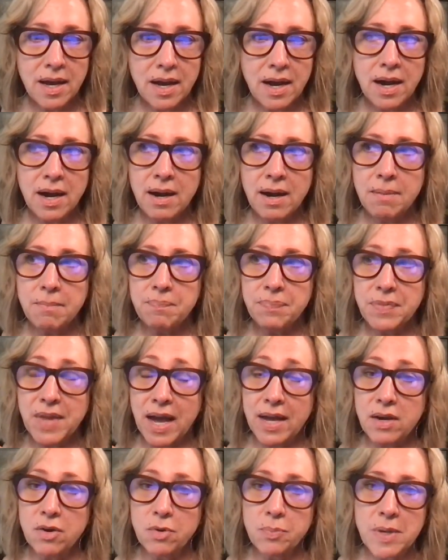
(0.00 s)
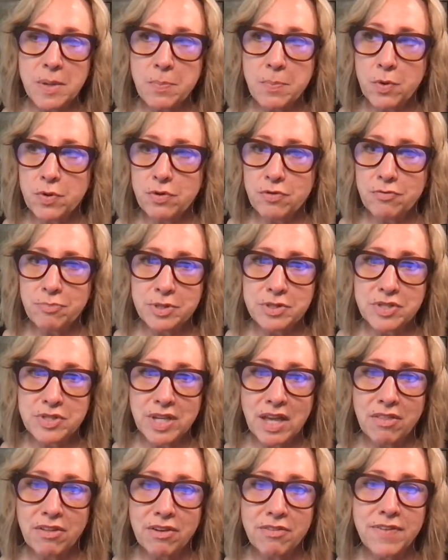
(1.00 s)
I know people who put
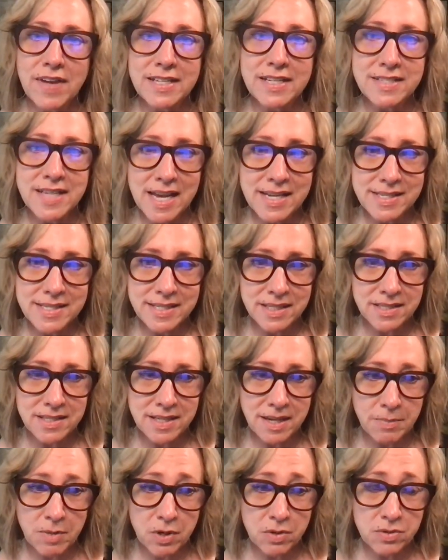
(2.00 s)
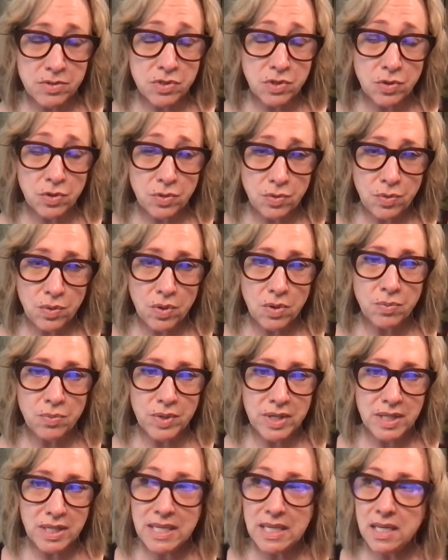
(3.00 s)
together fantastic demos who
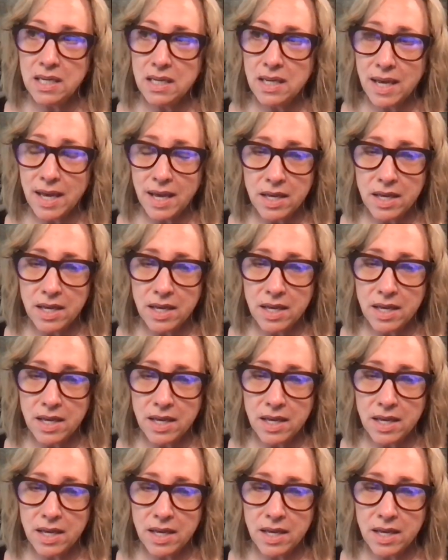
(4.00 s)
really,